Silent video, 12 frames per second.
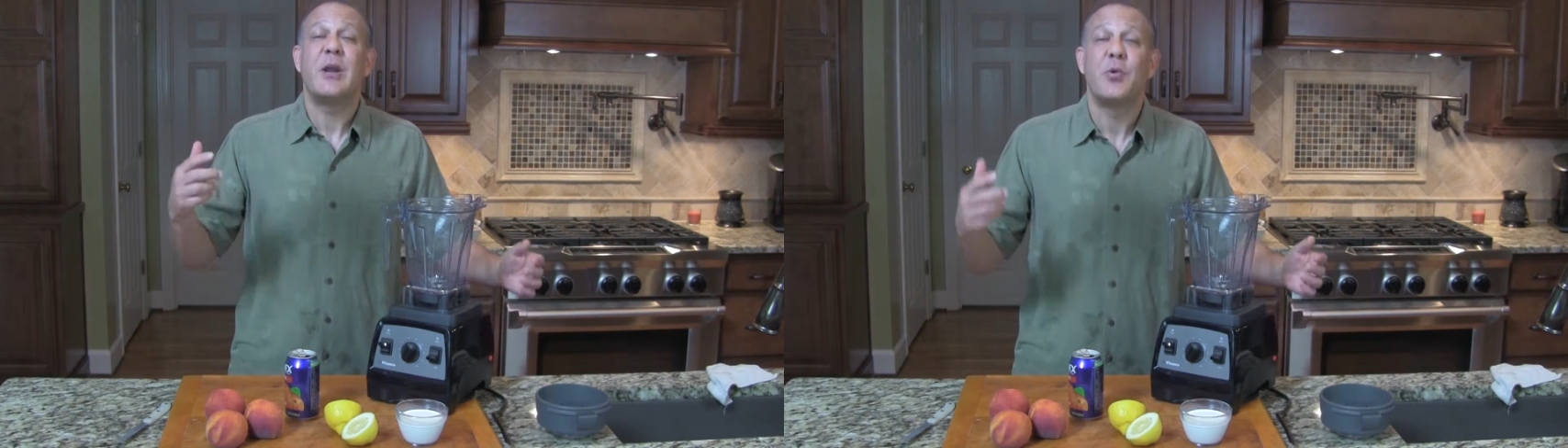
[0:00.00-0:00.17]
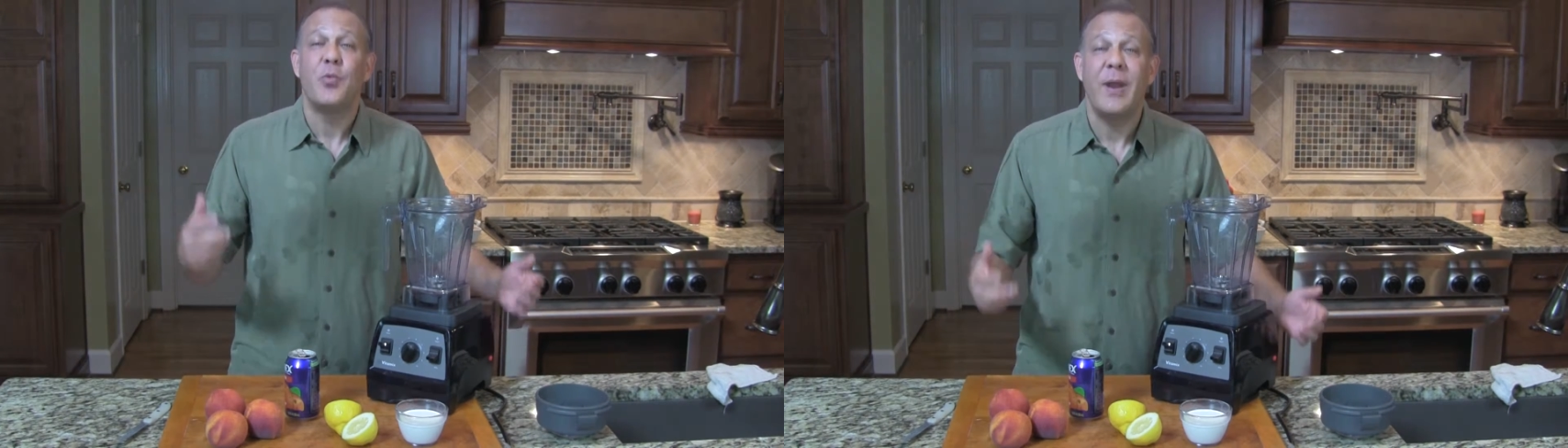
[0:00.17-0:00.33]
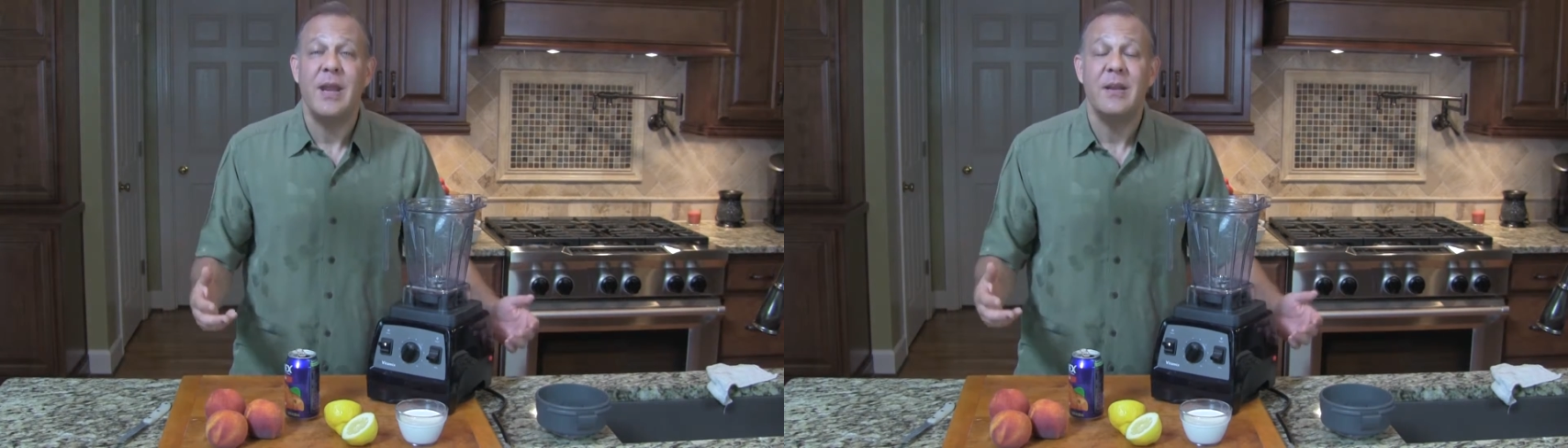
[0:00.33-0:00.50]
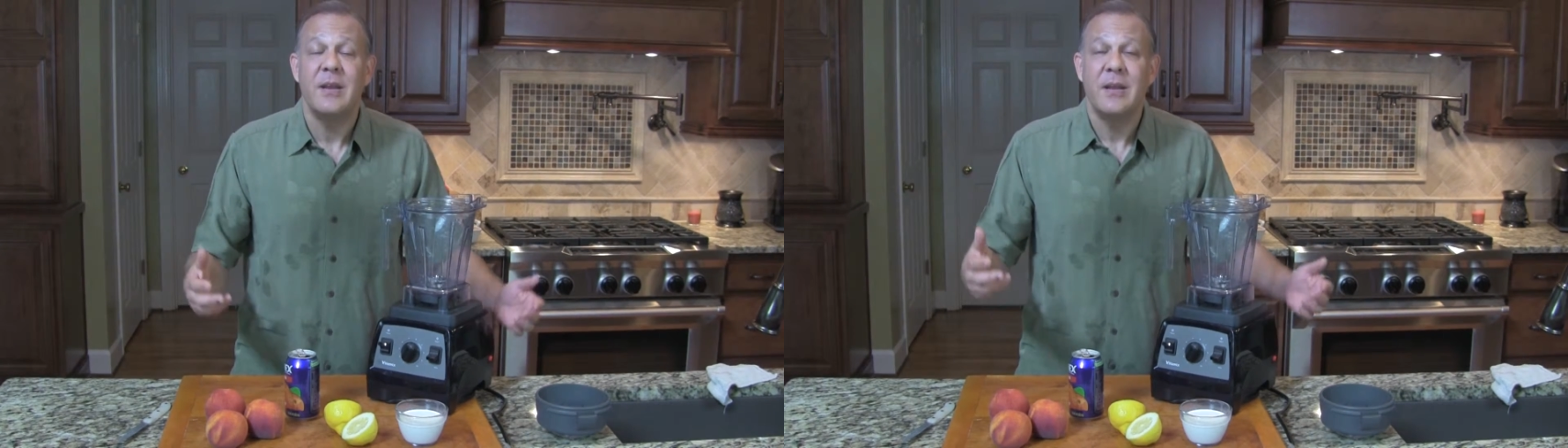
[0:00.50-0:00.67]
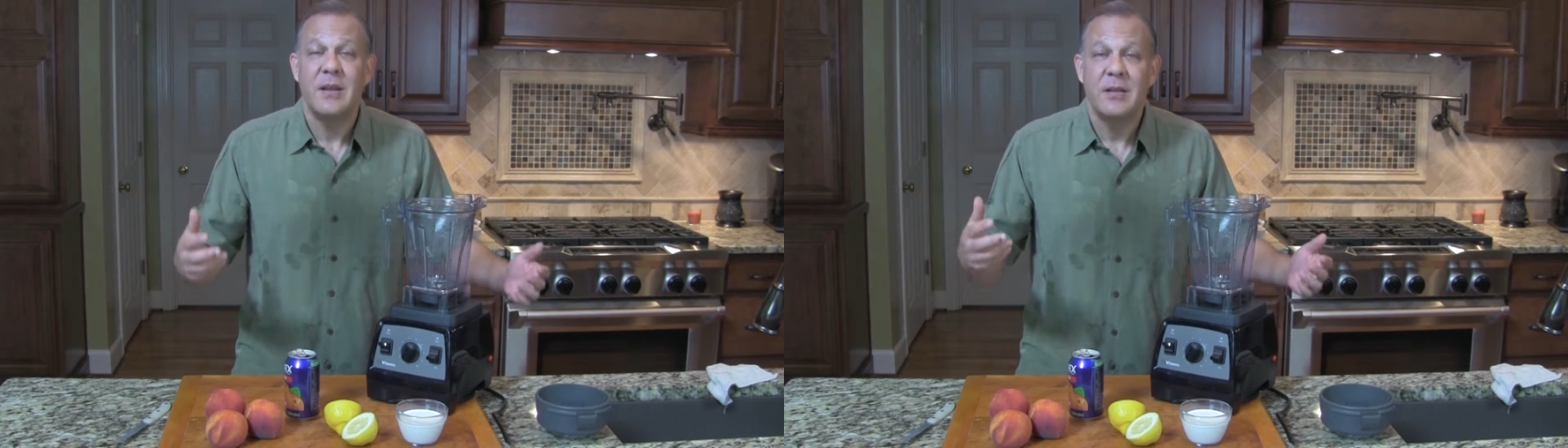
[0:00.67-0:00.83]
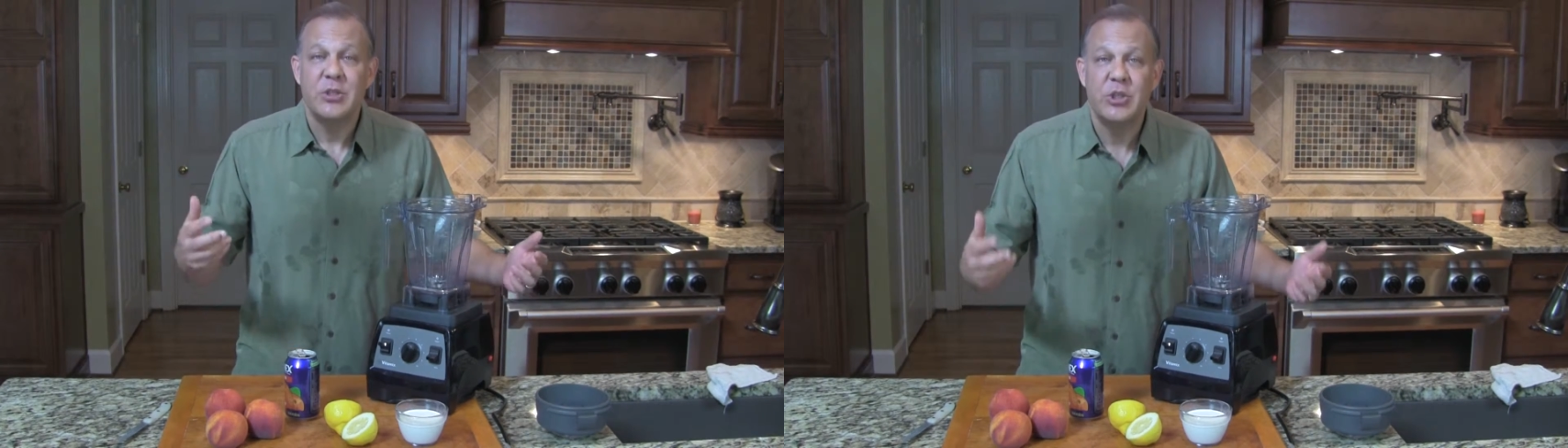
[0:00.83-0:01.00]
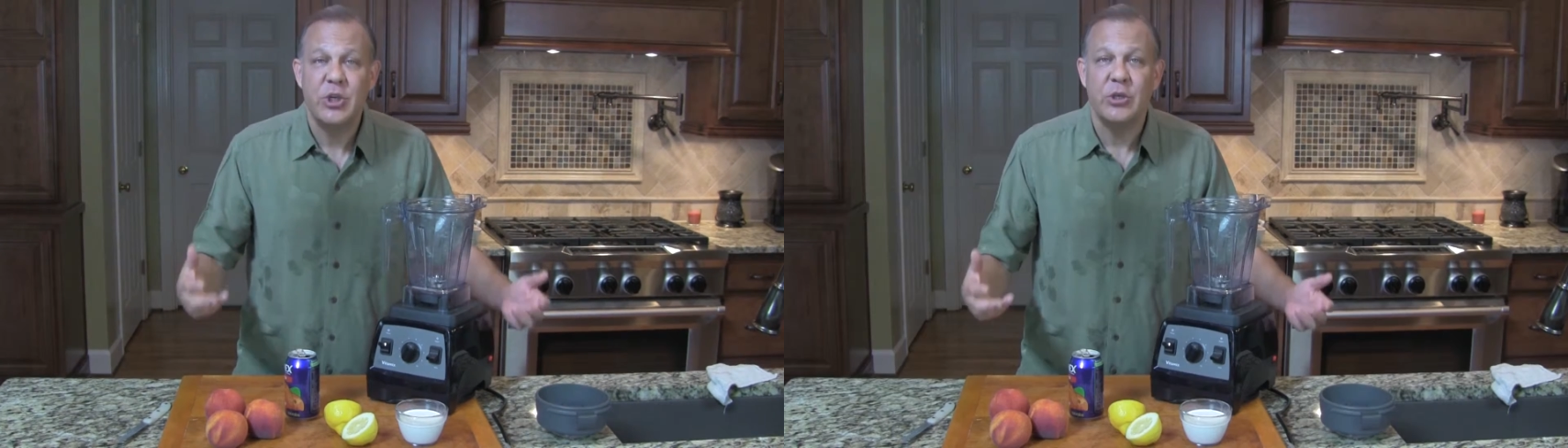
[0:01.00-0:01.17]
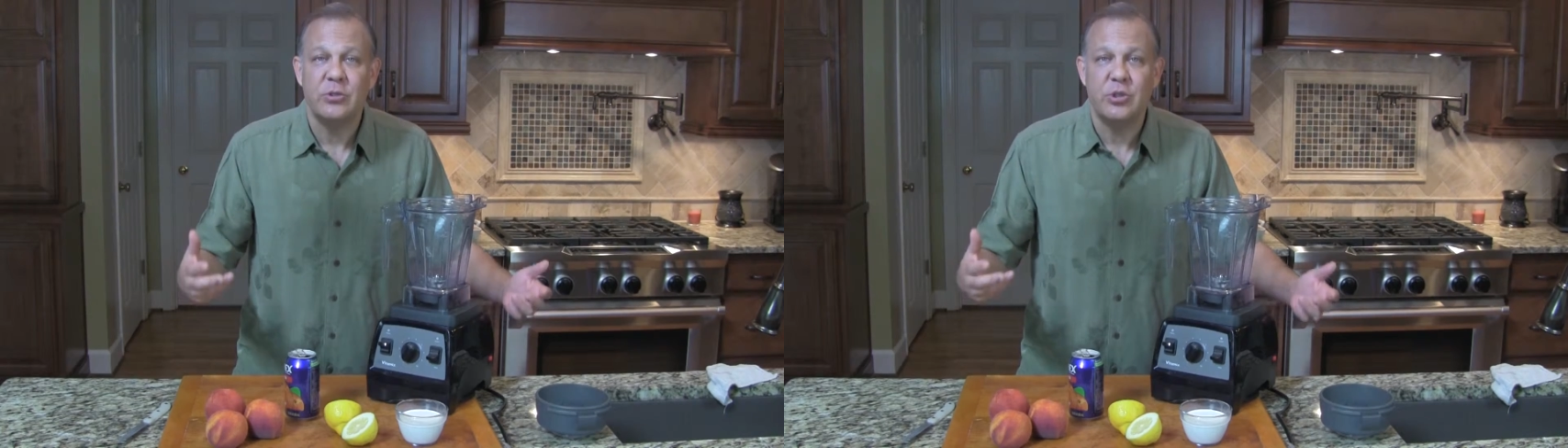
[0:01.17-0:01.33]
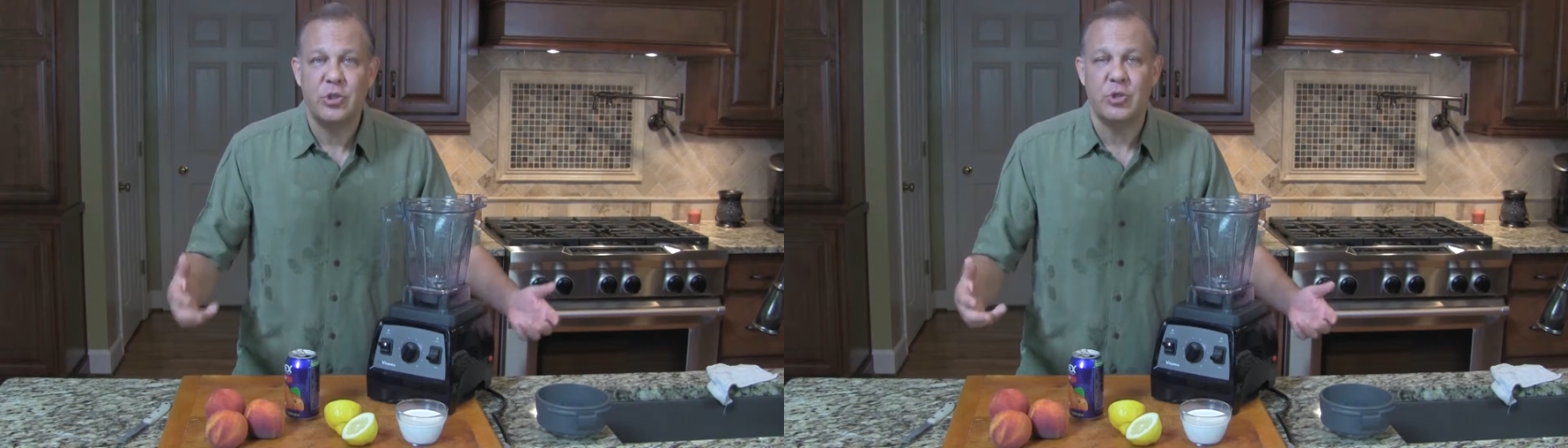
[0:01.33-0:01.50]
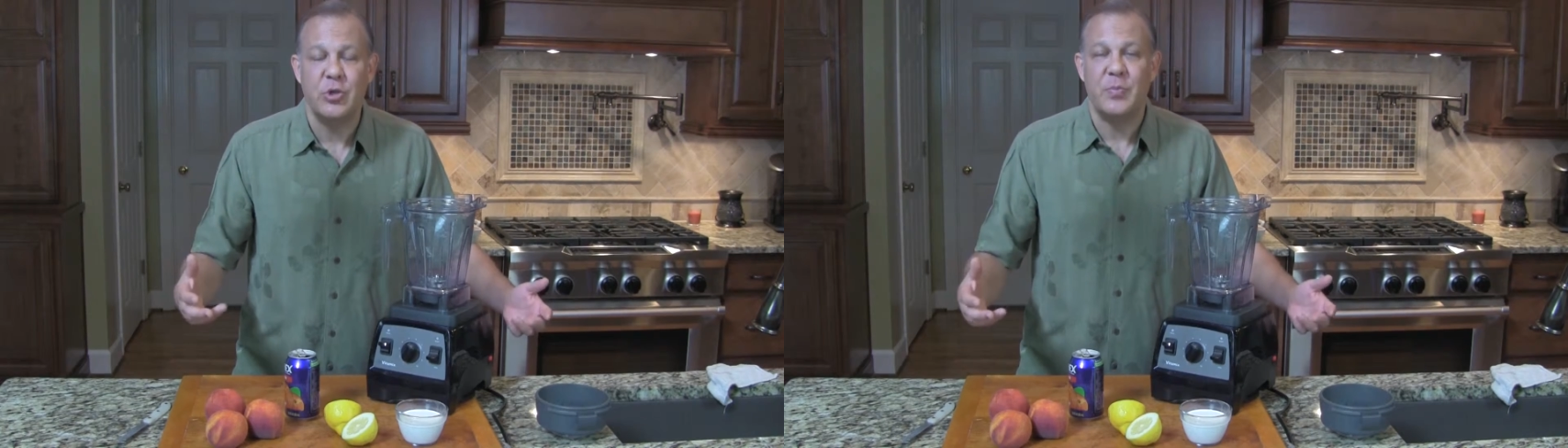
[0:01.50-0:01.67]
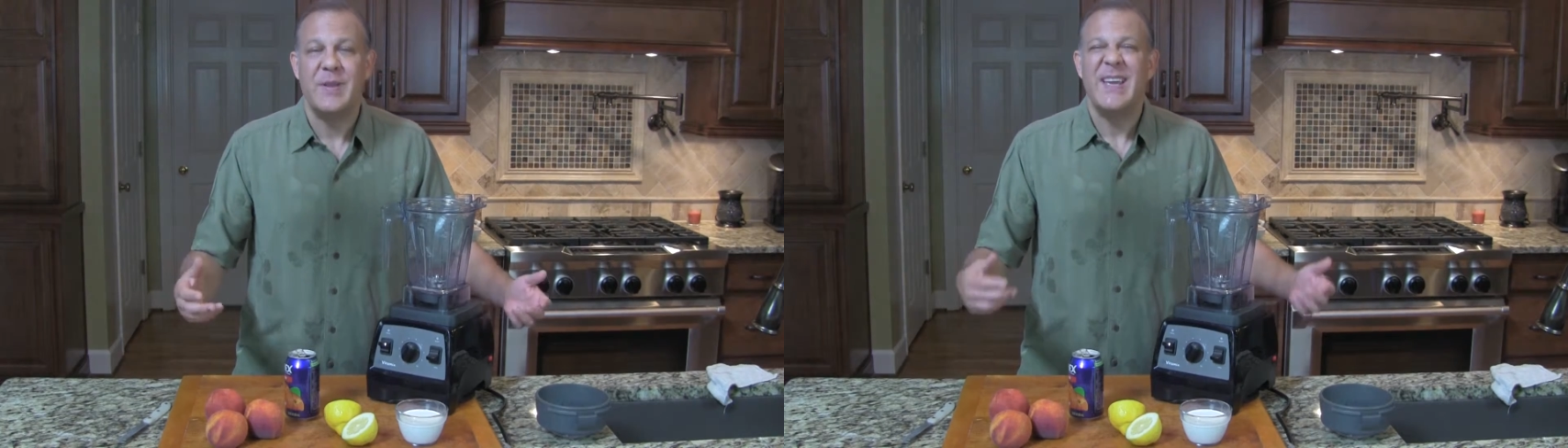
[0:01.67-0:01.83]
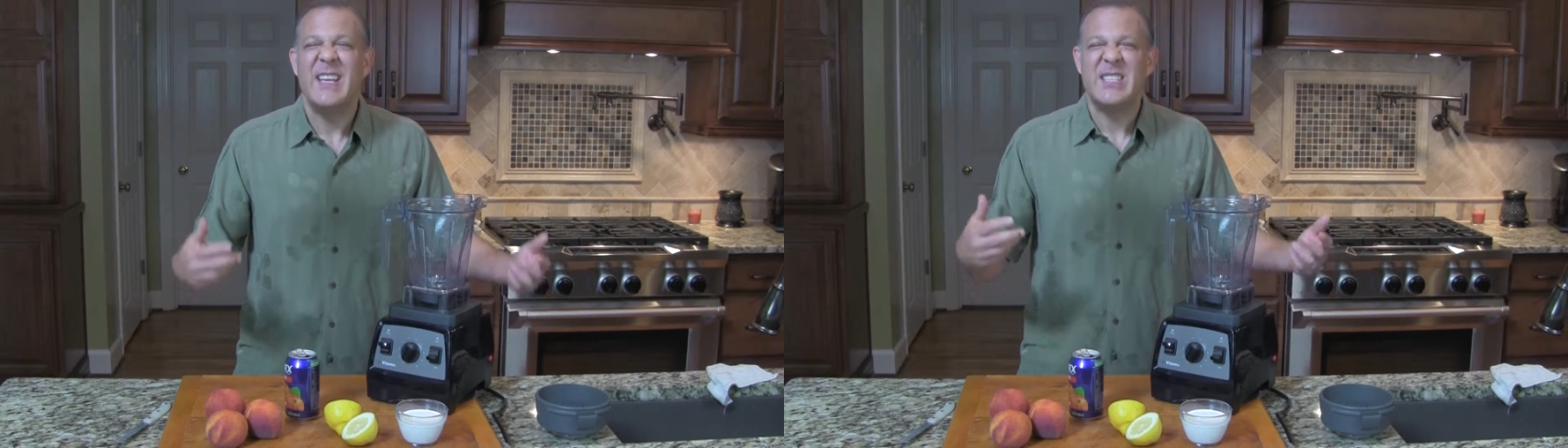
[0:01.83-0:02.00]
great chilled soup.